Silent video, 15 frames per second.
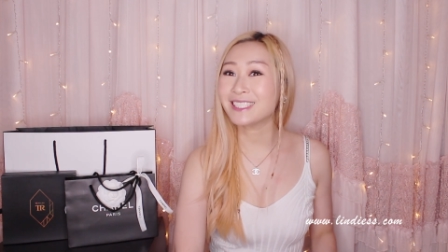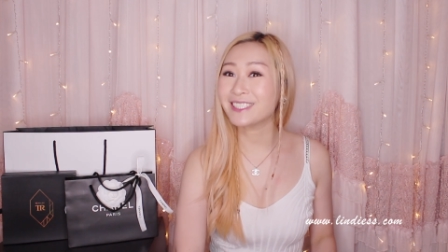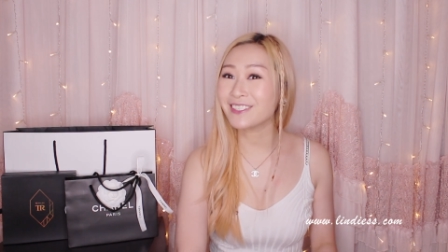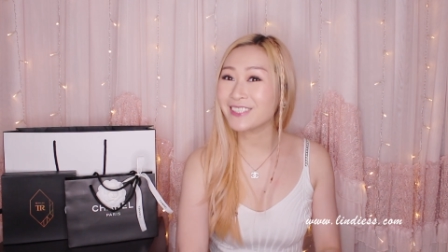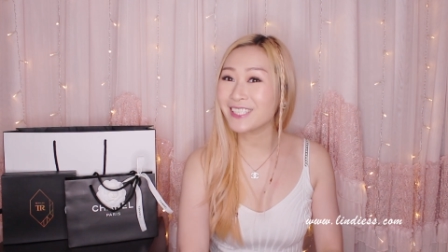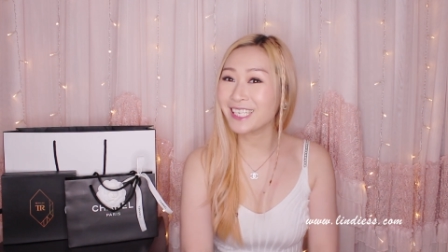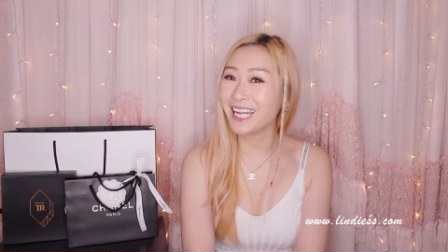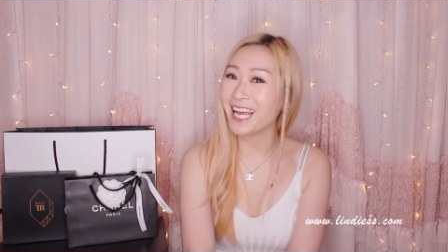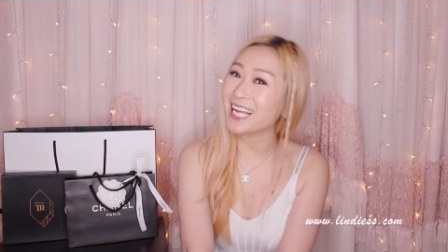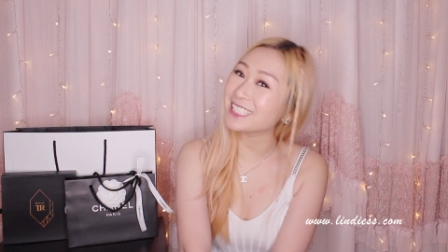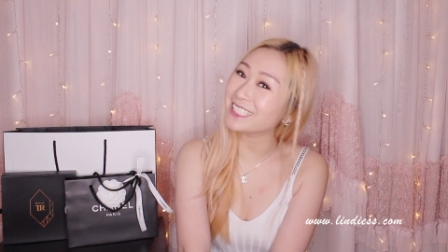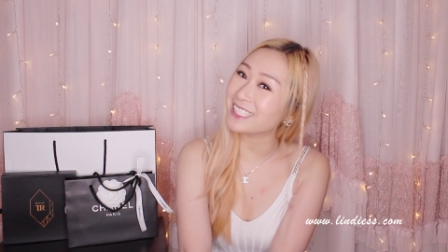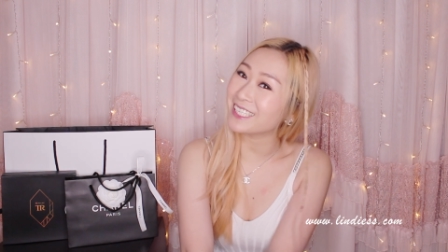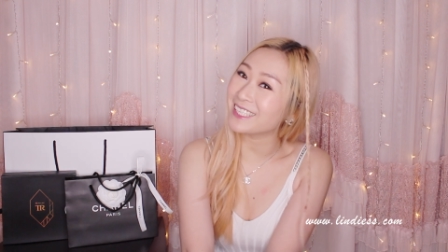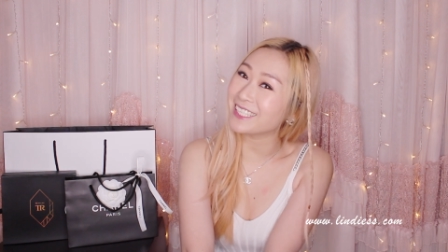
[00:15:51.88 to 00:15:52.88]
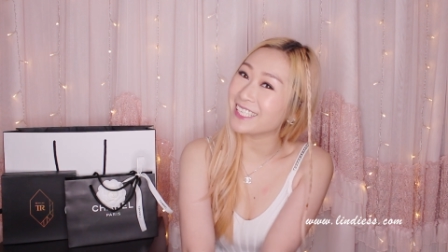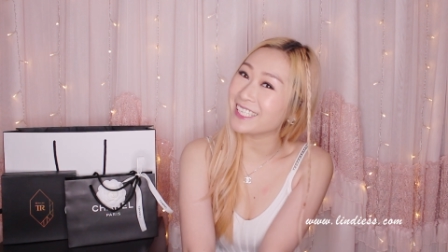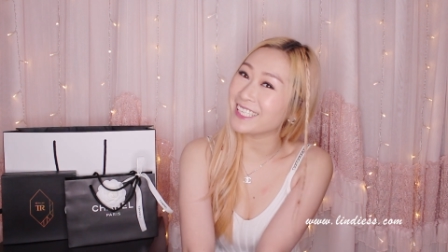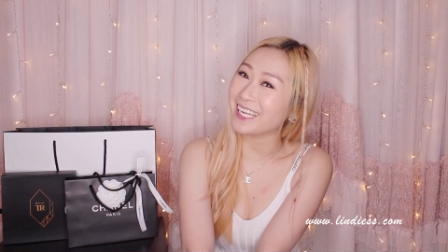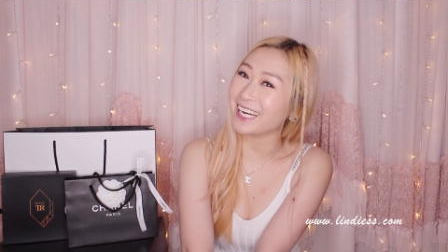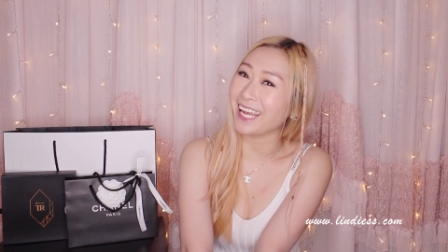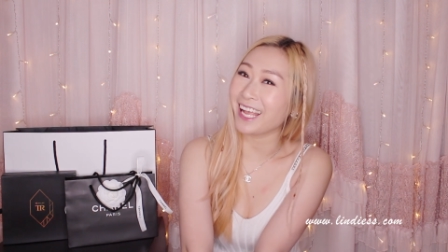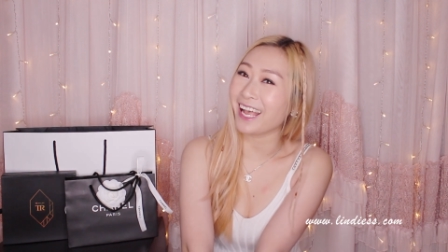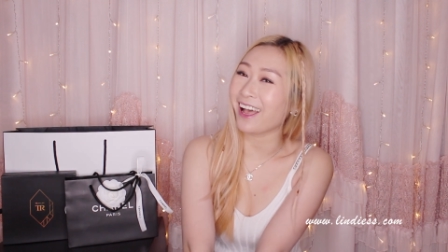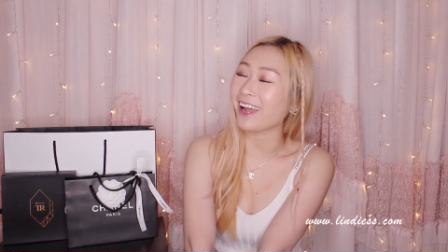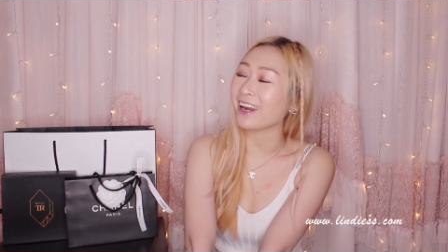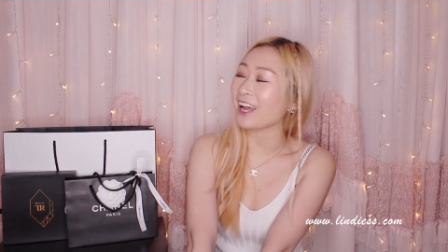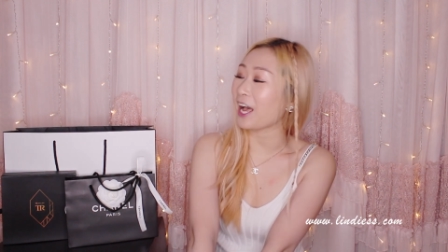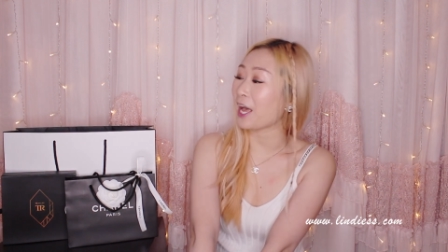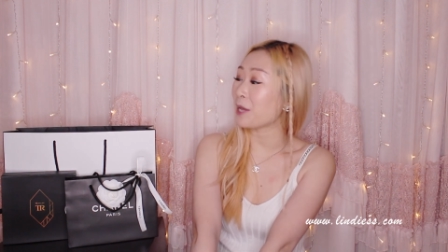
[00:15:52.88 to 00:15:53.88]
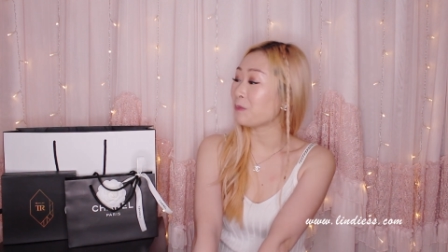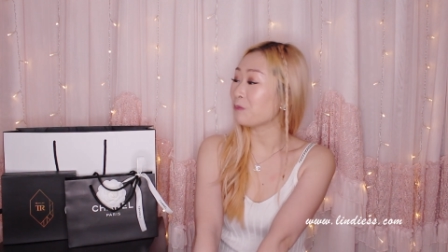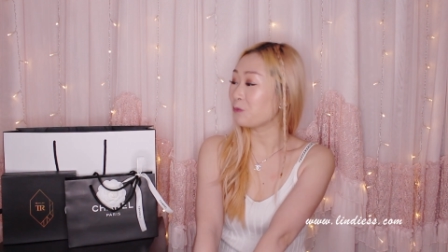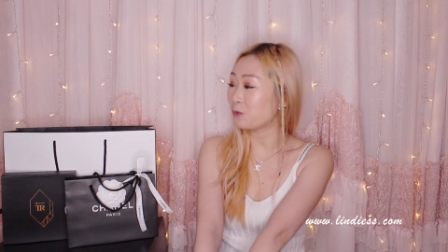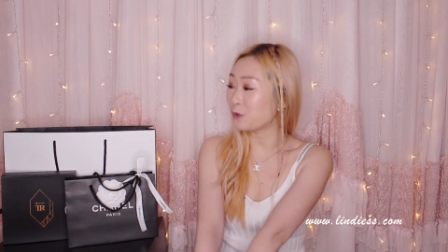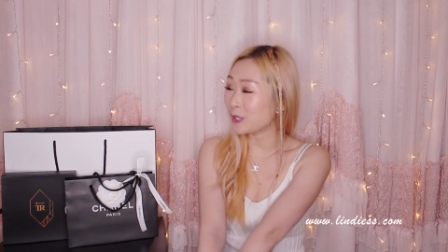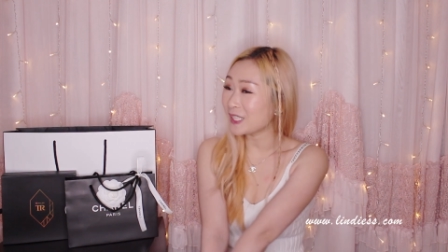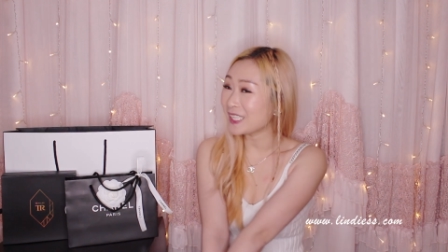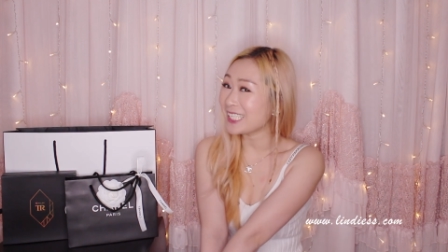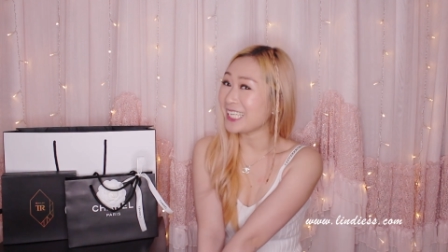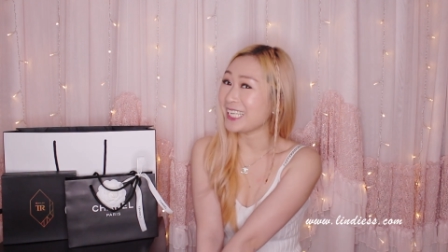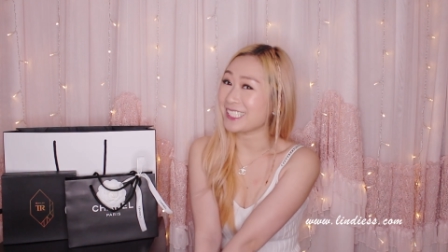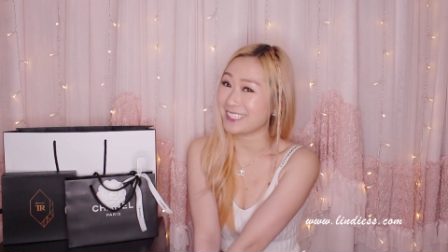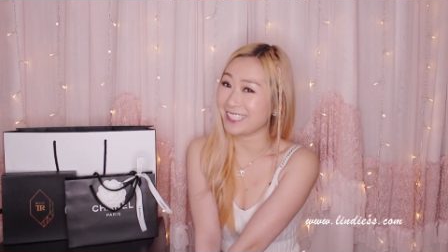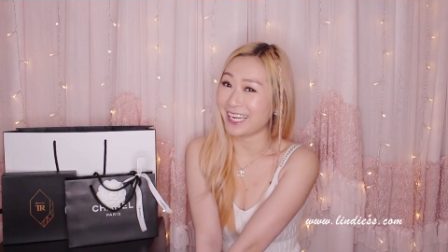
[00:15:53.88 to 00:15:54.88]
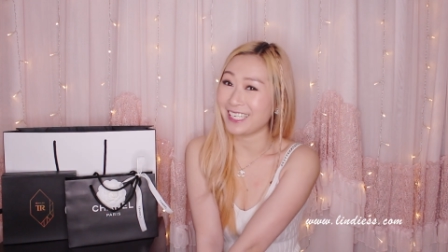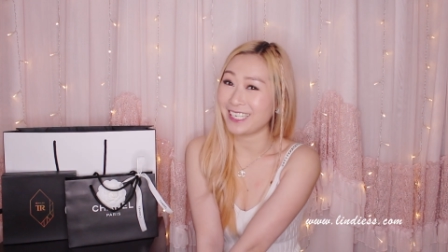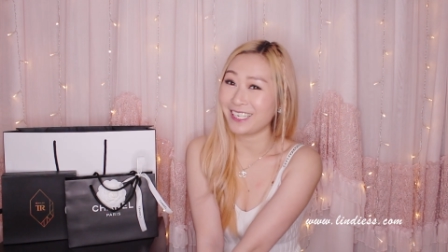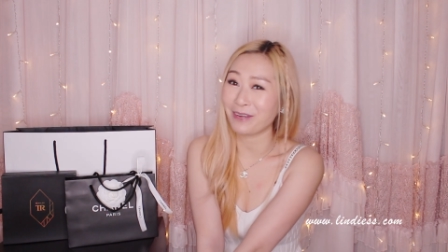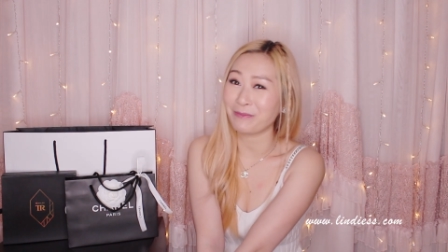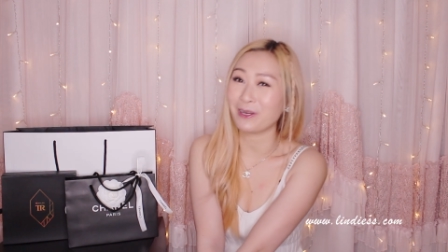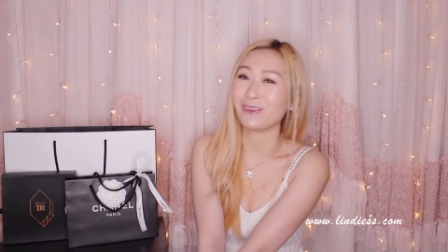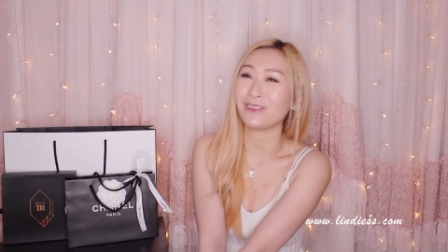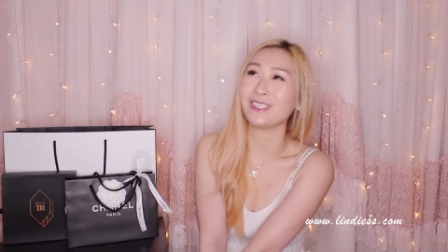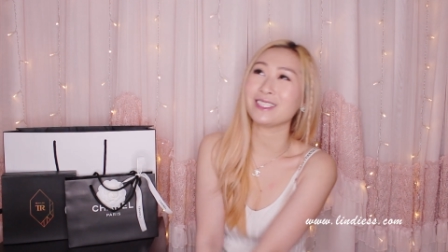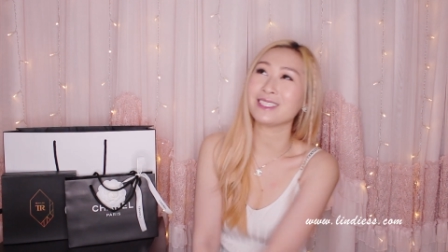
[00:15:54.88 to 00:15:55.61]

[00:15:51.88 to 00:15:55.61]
So the last thing that I got, I'm really excited about